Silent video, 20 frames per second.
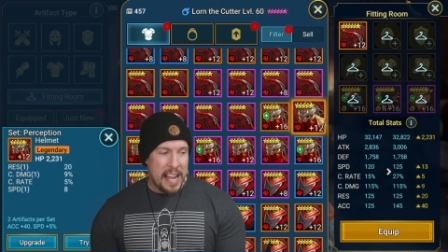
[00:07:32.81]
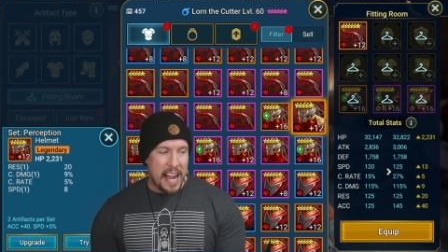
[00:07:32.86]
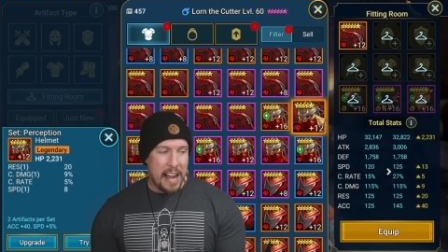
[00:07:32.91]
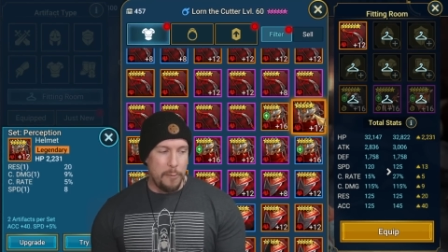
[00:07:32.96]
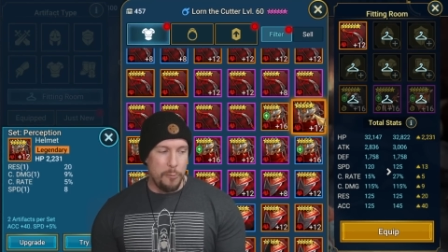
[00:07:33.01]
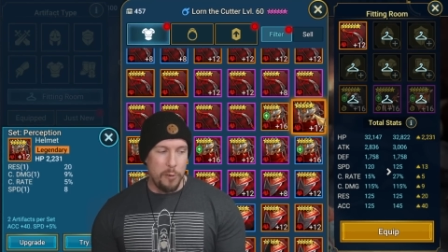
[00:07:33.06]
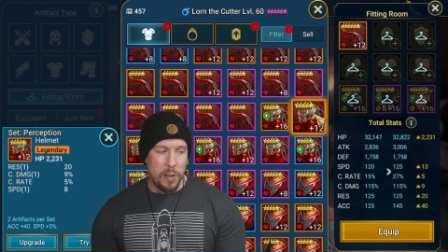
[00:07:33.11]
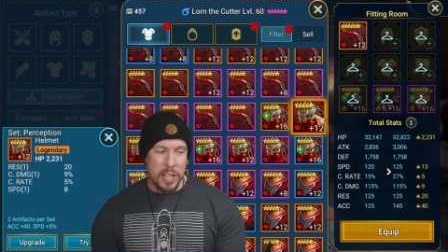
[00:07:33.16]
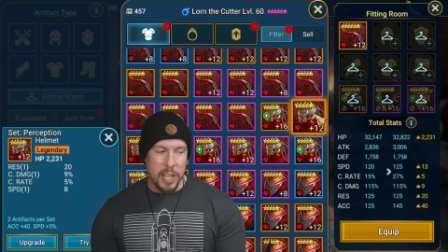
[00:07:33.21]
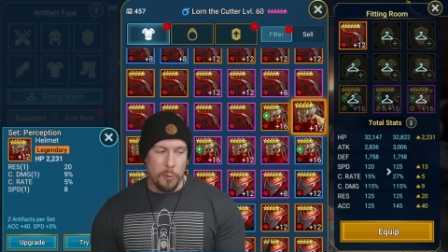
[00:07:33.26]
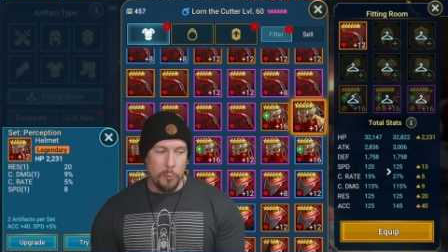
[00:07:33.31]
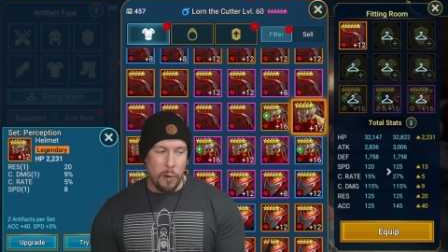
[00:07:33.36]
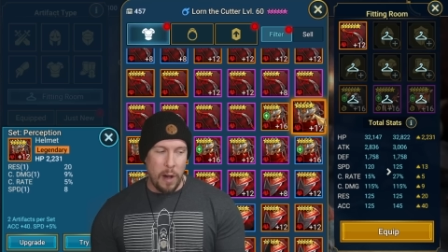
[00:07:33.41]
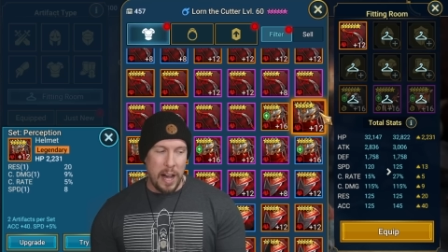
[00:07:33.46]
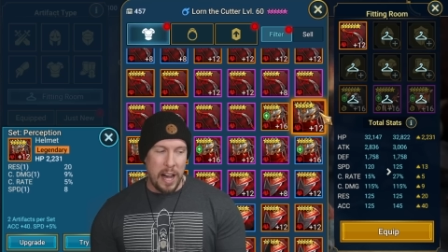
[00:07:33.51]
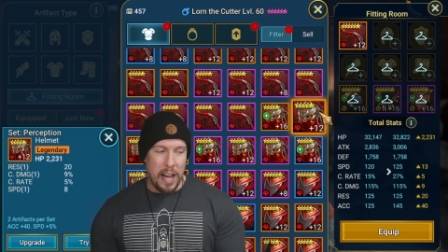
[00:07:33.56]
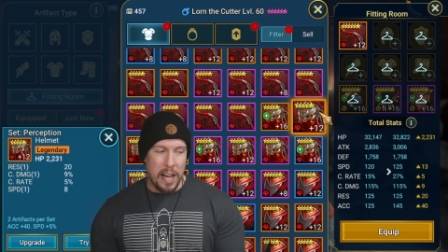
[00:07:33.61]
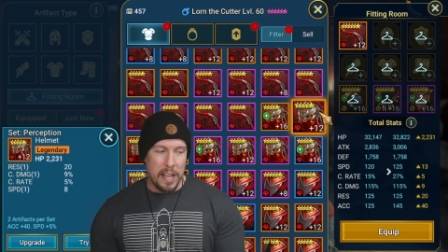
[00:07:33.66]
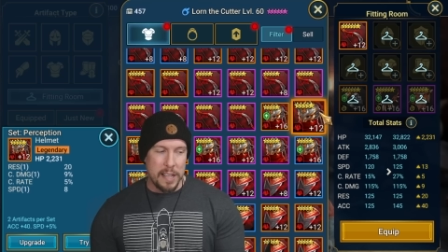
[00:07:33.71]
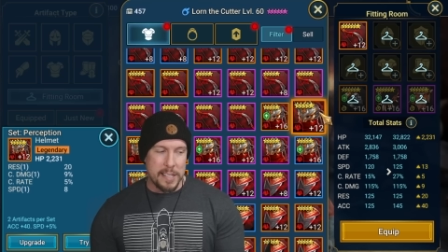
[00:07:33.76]
I really
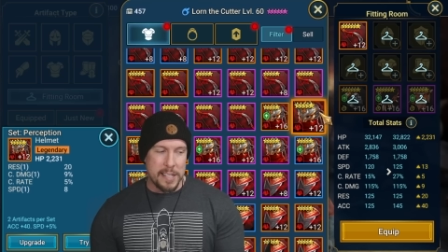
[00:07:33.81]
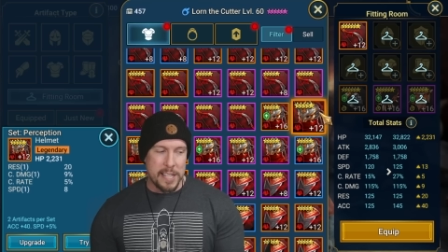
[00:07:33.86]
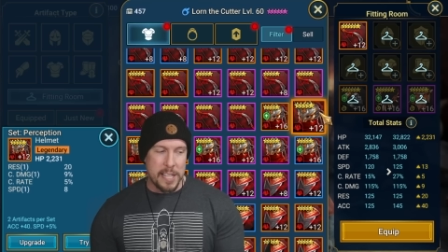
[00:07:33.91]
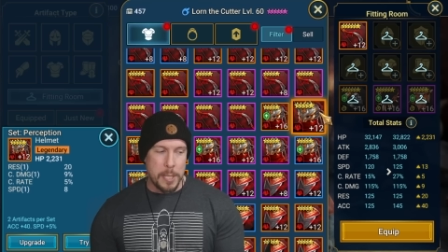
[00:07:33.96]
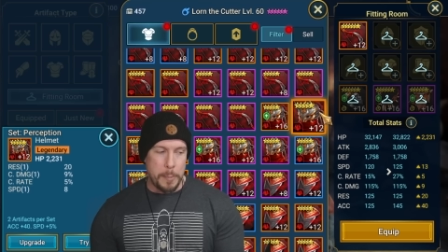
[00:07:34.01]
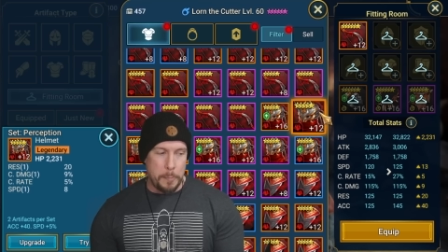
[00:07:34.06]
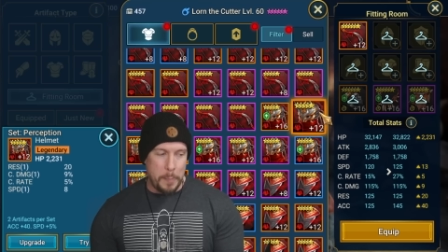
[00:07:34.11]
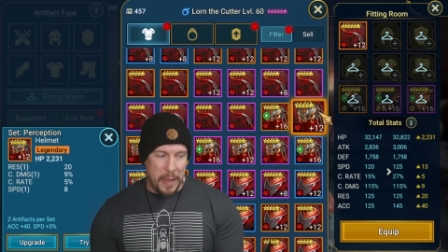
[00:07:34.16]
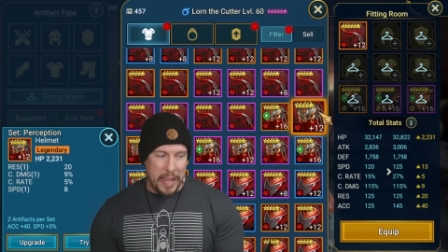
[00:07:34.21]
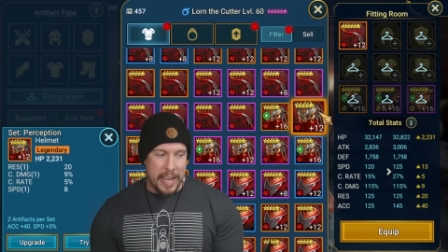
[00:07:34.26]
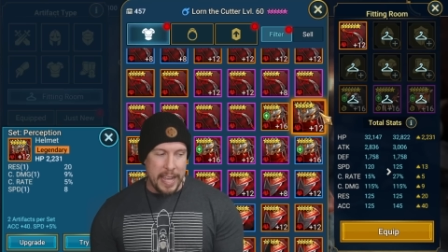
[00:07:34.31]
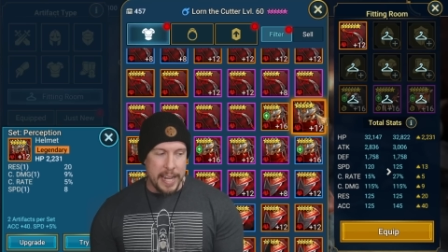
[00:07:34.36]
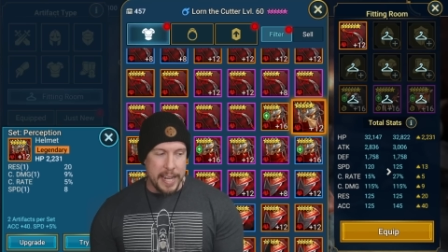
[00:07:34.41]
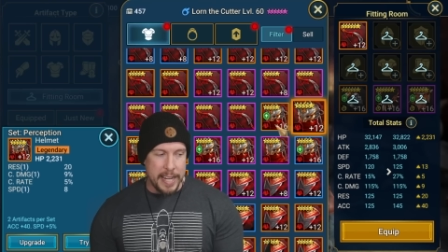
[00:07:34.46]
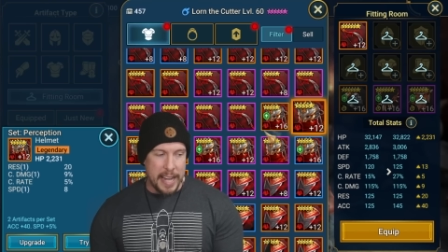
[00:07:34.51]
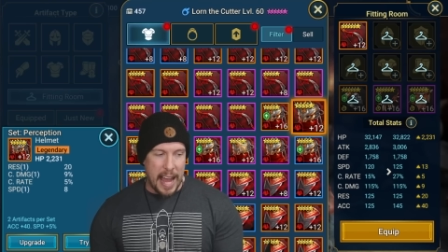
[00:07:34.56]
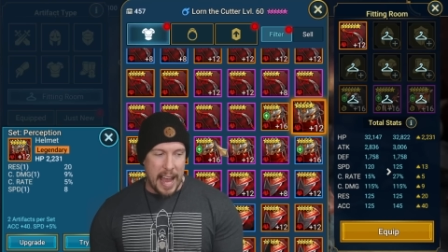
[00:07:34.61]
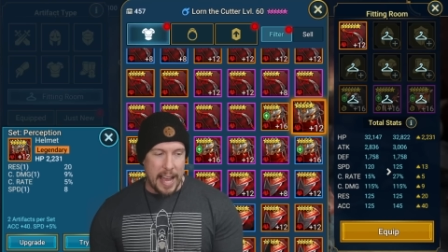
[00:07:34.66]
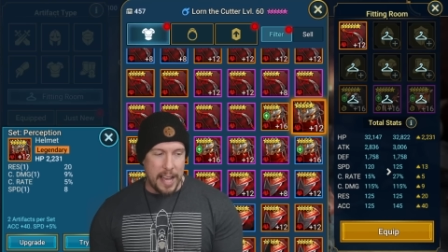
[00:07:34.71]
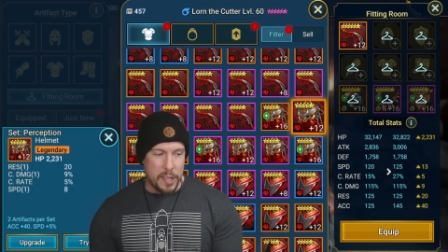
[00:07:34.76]
want
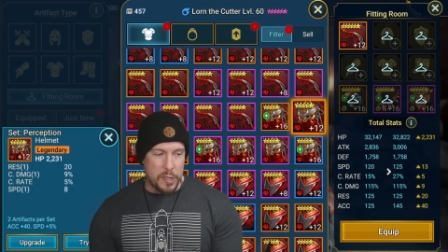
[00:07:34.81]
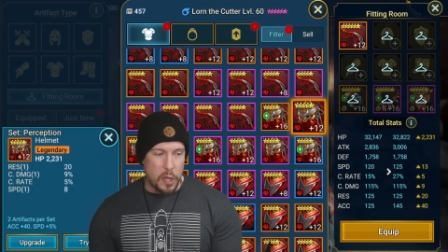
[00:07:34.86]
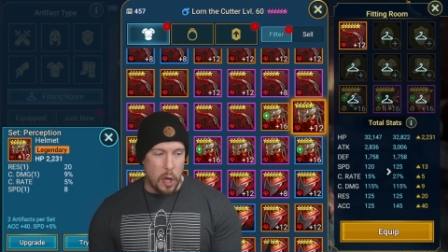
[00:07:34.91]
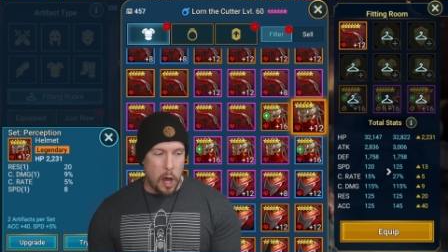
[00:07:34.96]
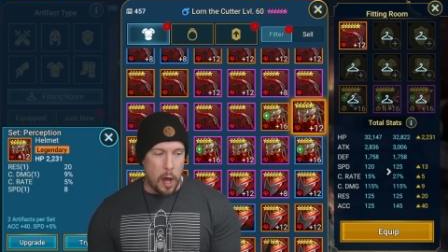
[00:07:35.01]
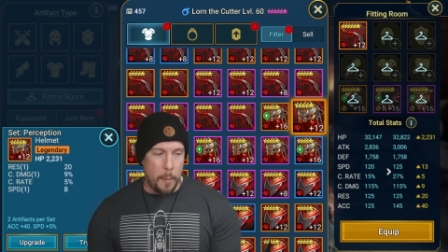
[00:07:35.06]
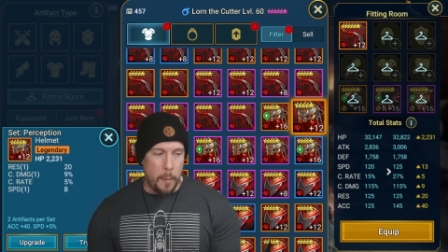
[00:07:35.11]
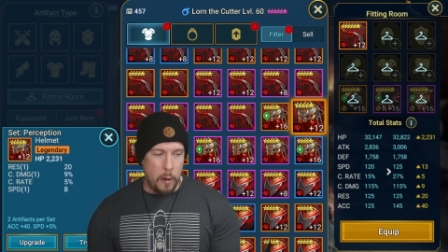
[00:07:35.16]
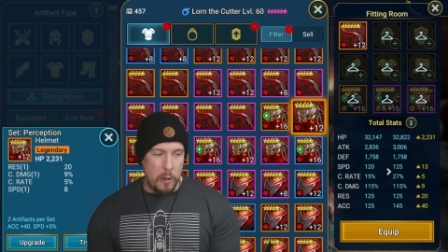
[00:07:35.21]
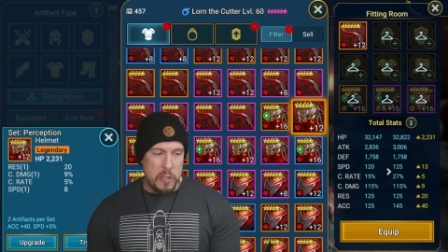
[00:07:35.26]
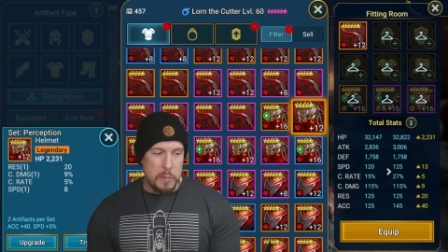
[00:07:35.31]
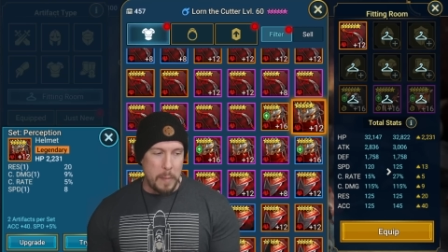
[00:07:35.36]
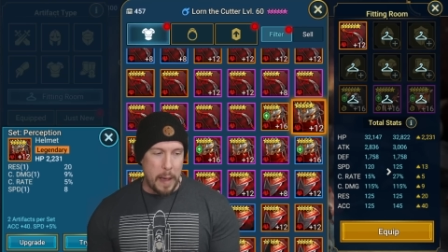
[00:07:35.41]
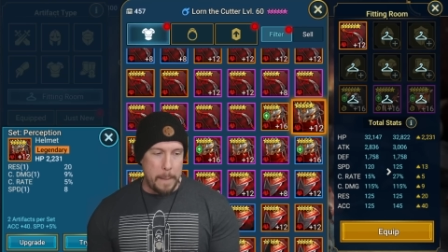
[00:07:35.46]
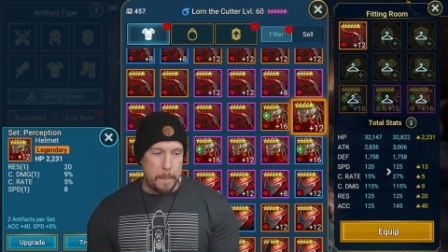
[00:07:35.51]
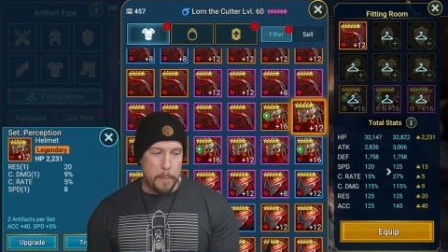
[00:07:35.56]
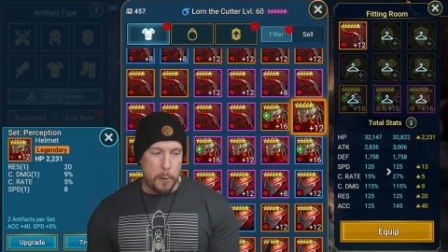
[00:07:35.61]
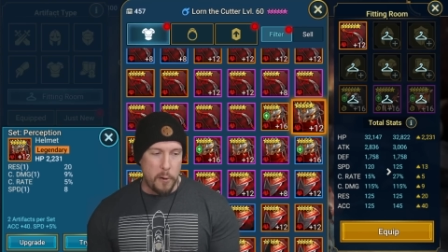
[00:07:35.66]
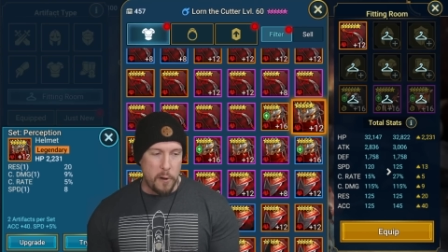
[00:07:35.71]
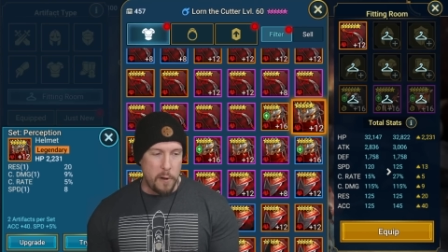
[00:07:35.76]
speed as almost
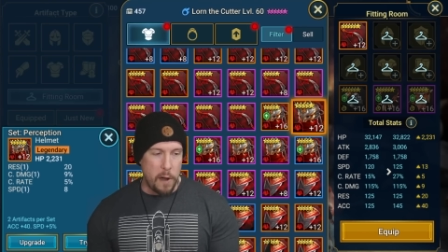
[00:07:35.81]
my